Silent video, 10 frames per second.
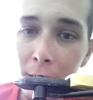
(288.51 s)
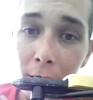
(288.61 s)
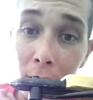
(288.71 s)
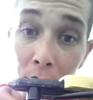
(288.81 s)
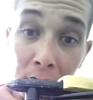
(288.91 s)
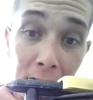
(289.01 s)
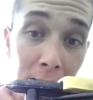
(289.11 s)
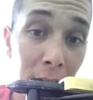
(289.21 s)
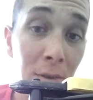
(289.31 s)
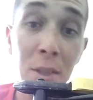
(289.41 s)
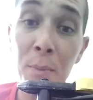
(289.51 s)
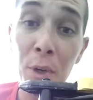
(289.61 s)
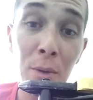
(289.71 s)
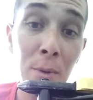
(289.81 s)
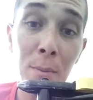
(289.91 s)
you can use
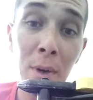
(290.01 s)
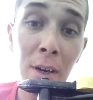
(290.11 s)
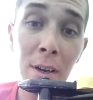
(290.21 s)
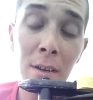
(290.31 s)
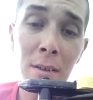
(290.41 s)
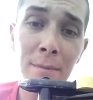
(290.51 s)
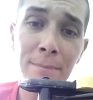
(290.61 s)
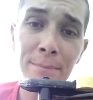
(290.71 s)
perma marker.